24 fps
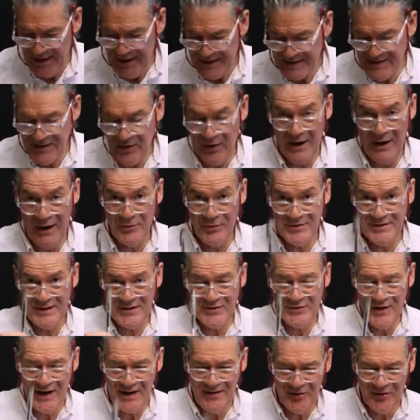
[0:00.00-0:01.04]
So I want you to
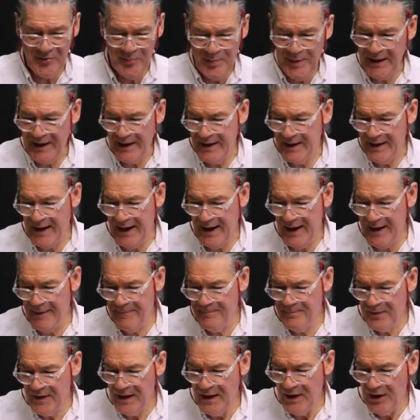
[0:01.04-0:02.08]
try this pen.
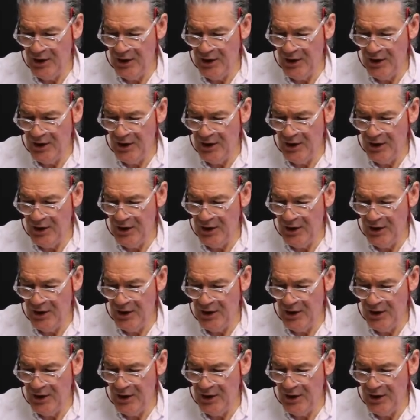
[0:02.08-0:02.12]
Um,